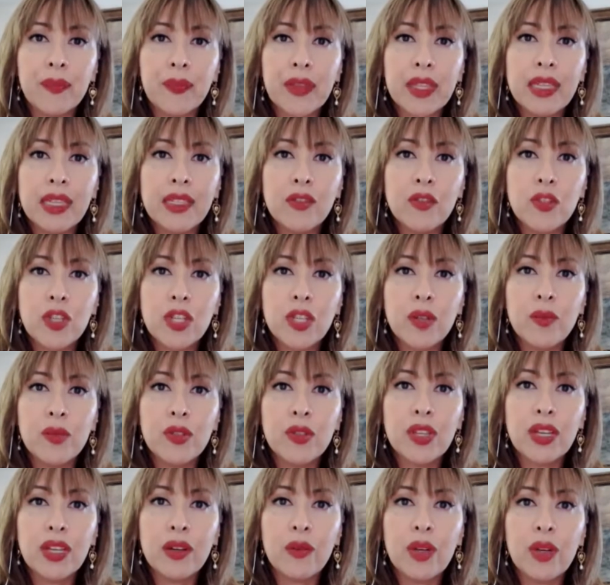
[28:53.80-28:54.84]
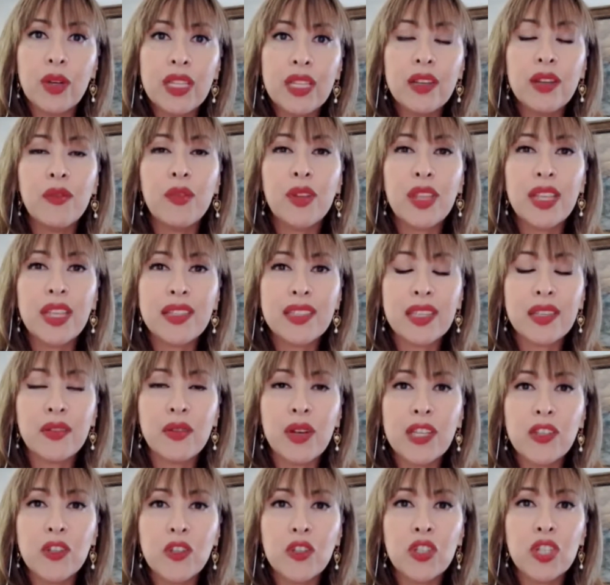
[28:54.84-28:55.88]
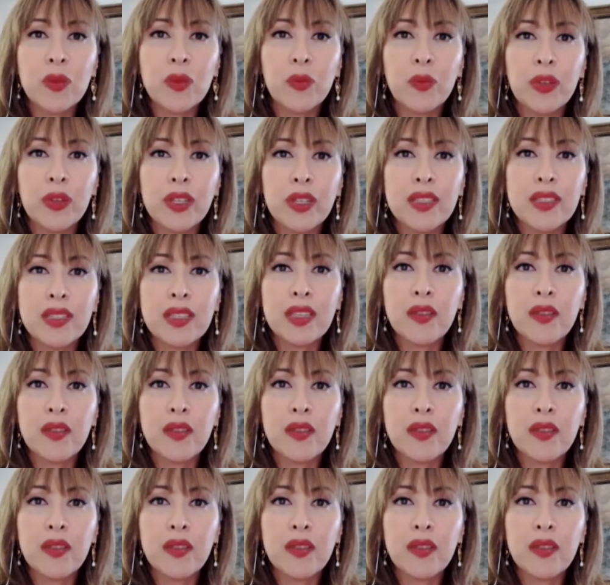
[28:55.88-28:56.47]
in terms of its relationship with